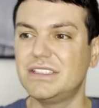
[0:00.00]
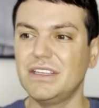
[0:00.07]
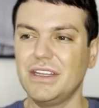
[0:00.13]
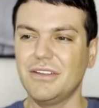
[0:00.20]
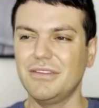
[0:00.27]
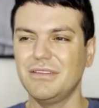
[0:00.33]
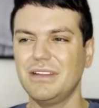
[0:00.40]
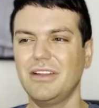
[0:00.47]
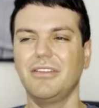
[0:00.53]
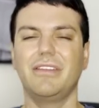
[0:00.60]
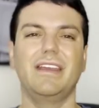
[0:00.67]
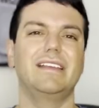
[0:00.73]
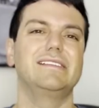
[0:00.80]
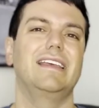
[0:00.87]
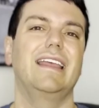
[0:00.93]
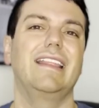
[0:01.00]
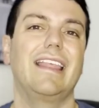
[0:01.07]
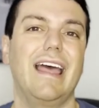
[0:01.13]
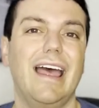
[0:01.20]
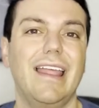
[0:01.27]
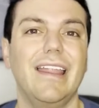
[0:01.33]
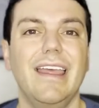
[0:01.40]
you know, little things like
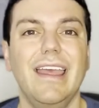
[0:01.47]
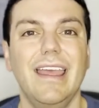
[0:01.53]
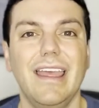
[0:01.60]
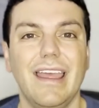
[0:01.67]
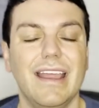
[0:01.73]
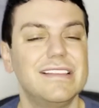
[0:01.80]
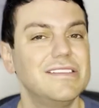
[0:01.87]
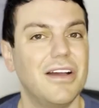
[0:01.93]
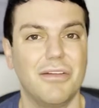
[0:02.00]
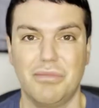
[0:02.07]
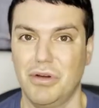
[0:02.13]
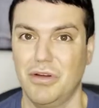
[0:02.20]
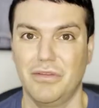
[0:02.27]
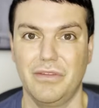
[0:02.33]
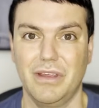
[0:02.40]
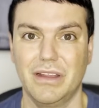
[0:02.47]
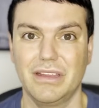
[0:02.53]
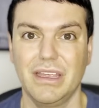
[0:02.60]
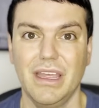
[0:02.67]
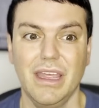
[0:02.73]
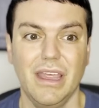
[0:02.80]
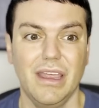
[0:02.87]
that. It's not
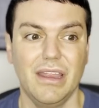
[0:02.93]
perfect.